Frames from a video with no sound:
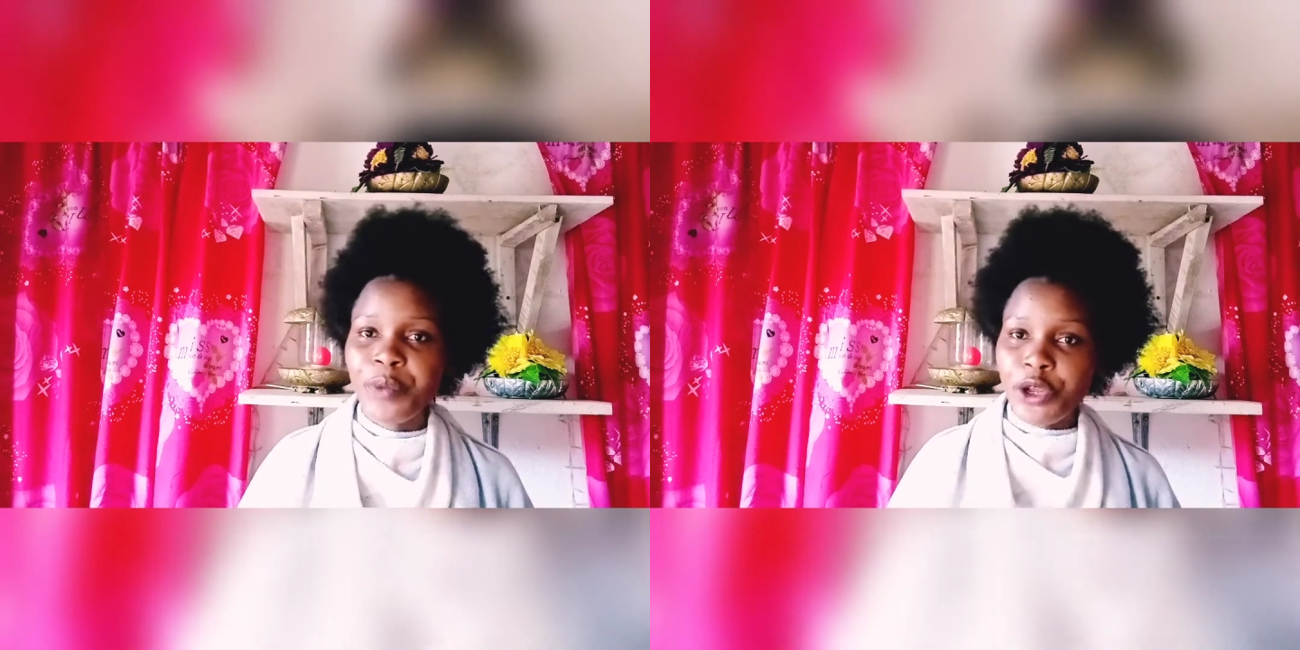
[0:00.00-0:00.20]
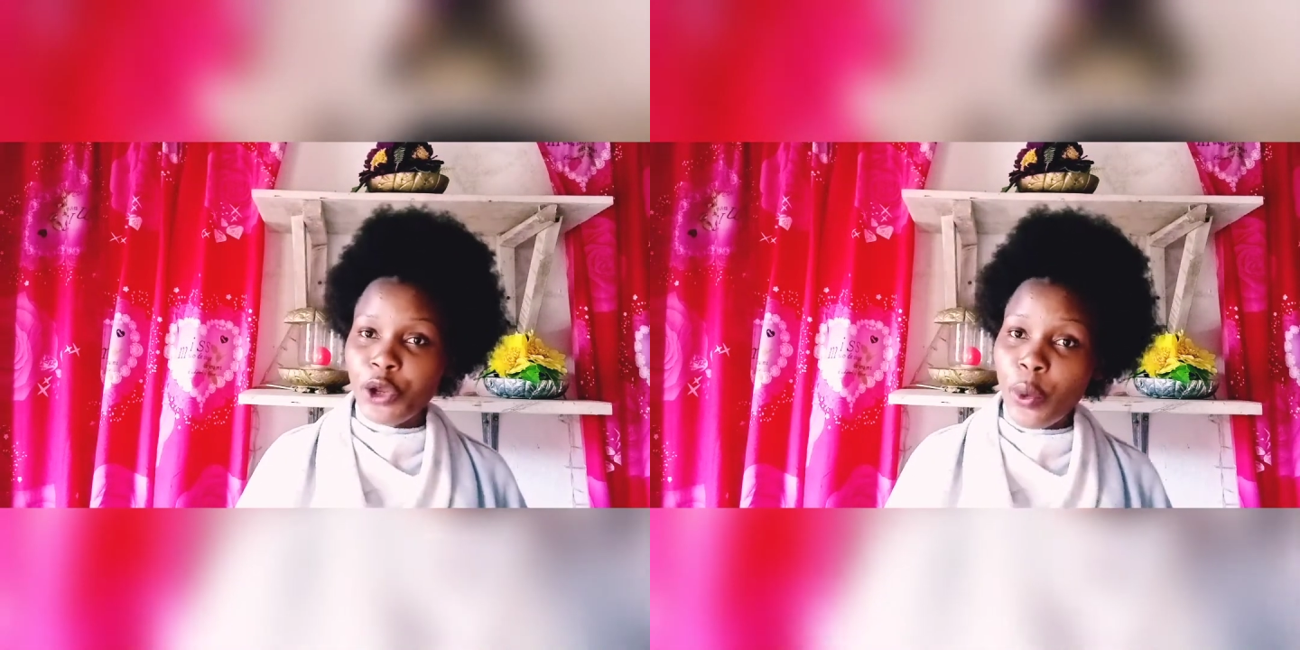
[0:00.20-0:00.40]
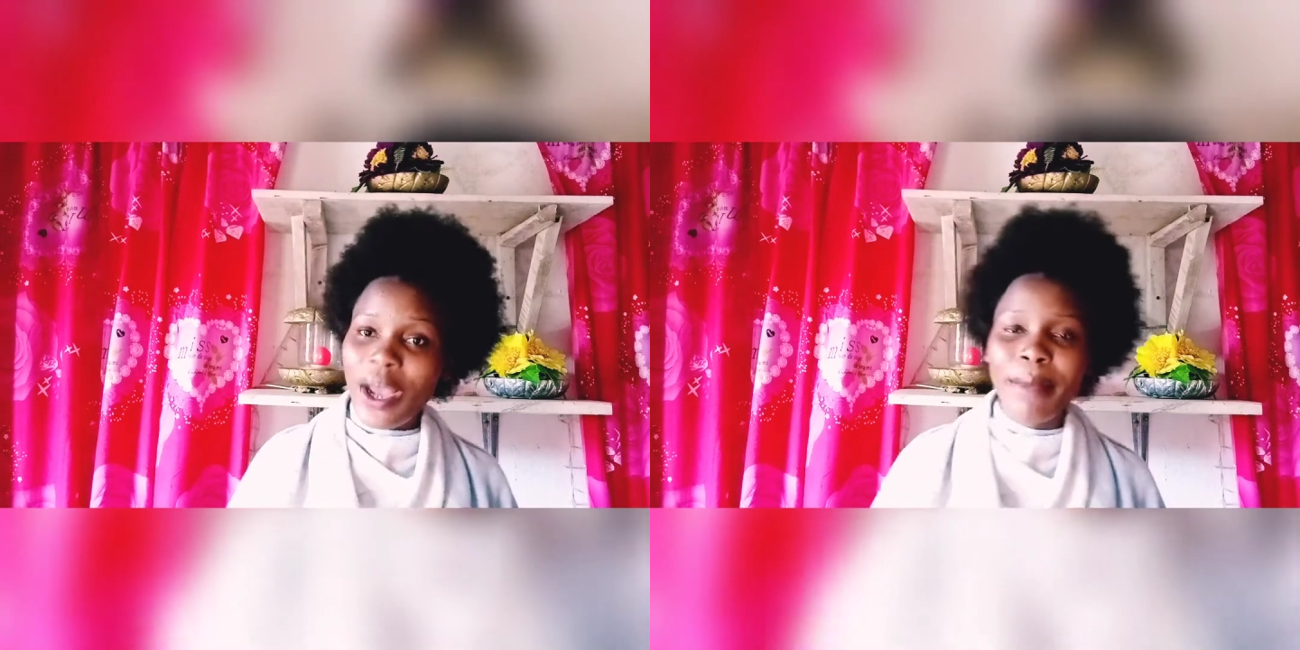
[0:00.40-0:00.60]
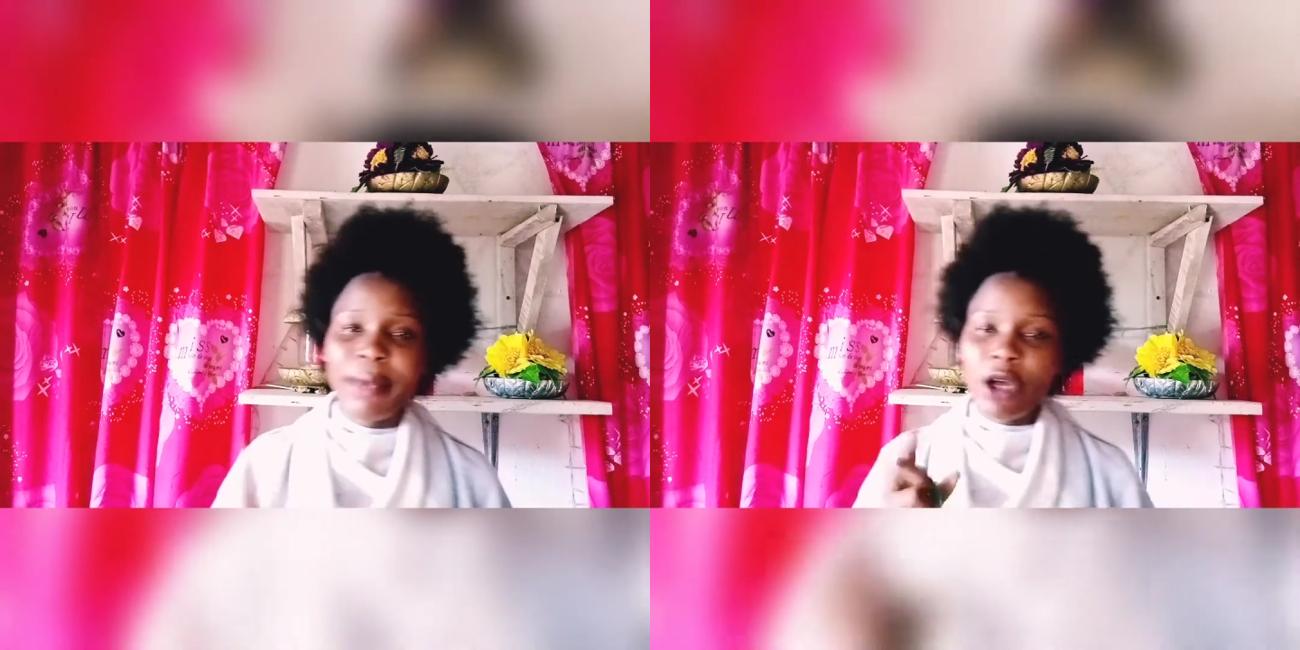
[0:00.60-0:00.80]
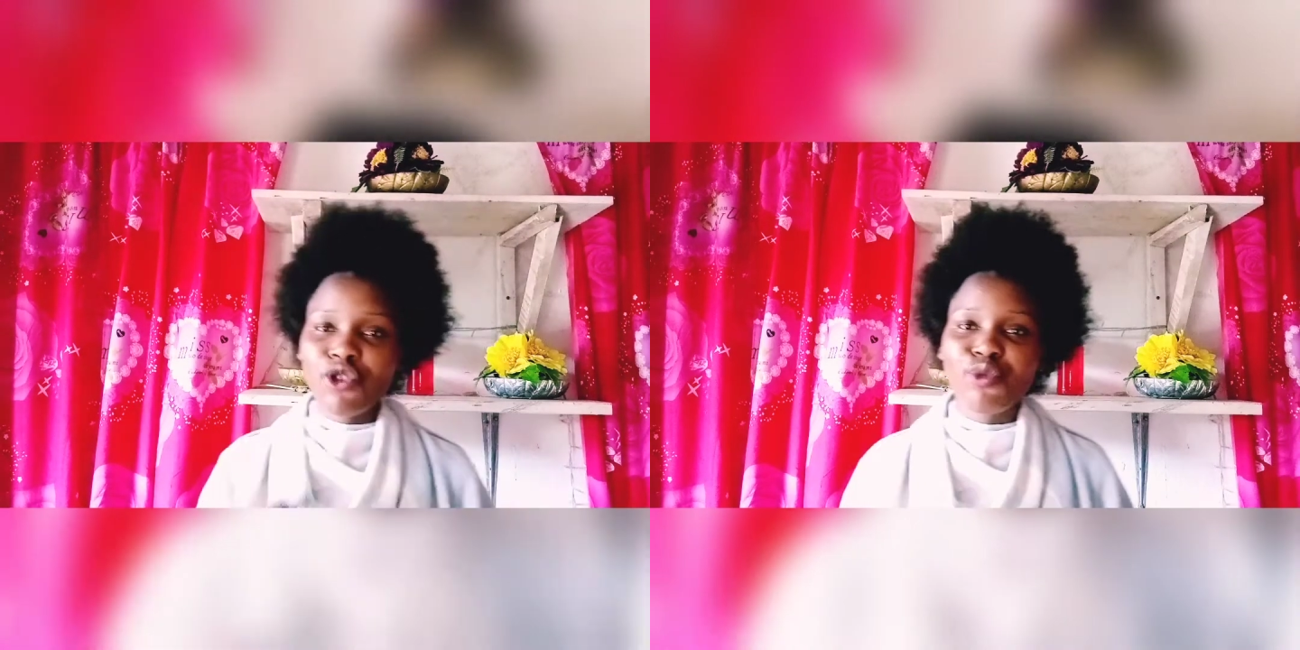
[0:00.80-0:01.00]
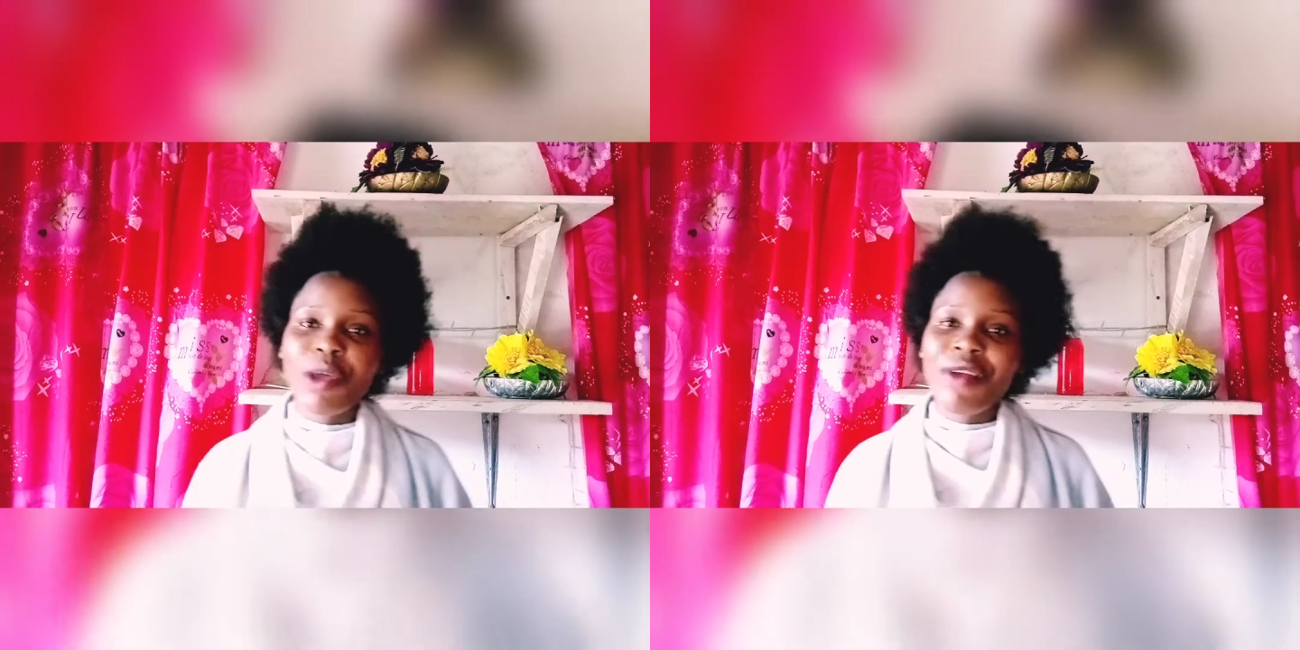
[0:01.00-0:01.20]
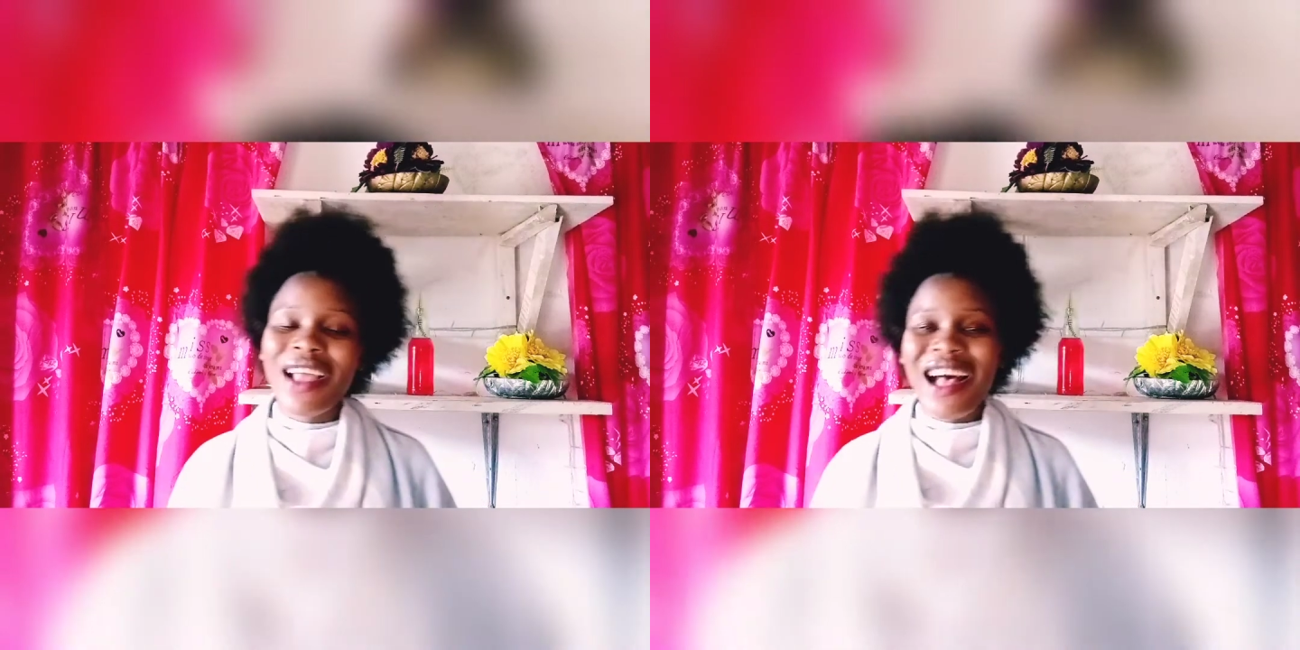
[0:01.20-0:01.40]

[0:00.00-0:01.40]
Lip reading: You know why? Because turmeric